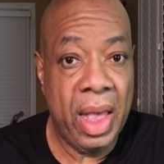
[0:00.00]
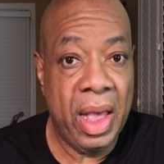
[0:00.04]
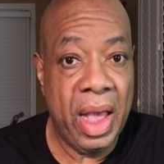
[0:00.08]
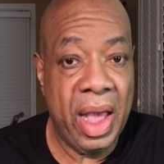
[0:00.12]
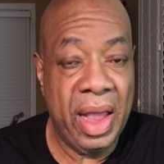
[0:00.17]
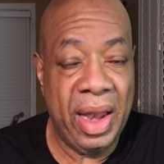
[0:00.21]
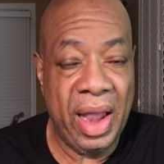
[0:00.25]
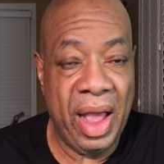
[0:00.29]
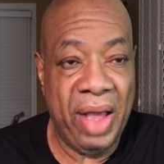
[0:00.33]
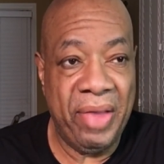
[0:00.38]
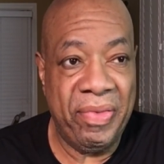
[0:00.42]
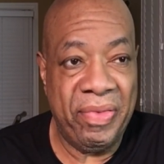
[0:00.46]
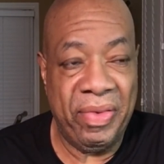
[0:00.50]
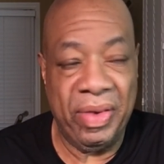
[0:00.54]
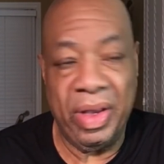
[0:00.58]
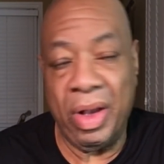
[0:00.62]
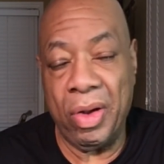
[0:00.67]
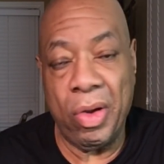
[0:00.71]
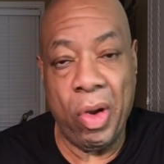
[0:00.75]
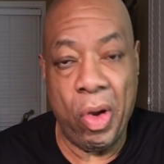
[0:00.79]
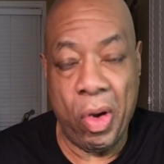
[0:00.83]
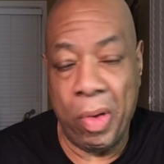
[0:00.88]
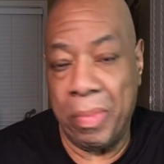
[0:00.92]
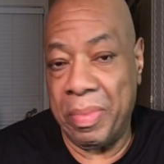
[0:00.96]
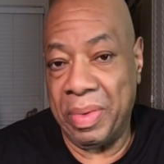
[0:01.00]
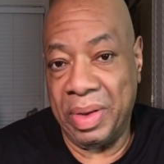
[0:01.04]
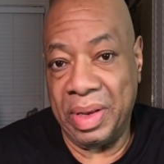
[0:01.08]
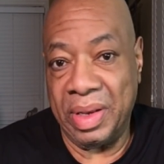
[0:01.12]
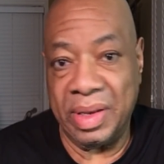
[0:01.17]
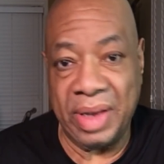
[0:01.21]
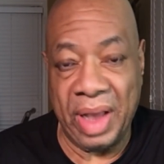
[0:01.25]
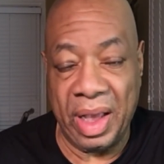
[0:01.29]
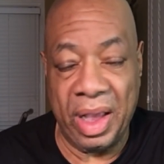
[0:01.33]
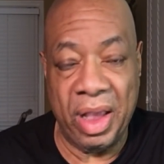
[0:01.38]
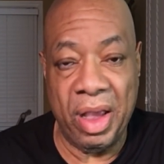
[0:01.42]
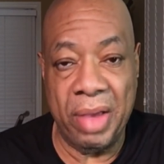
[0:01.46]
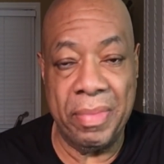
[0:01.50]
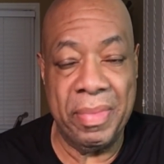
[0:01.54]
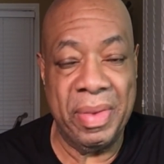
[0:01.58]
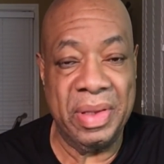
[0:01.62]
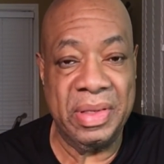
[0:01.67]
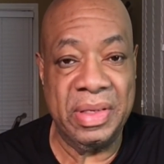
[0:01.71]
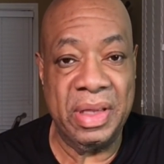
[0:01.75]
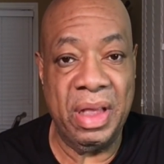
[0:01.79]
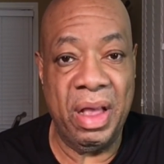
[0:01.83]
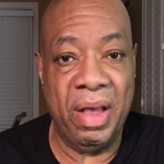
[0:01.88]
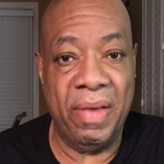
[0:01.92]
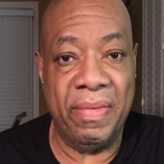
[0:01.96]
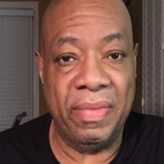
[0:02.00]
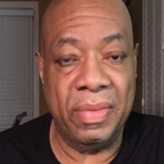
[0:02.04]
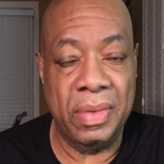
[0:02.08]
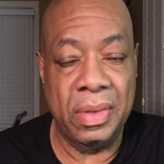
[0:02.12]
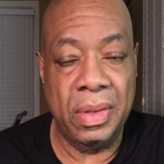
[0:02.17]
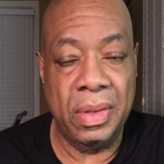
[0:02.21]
And I figured I'd go home and take care of myself.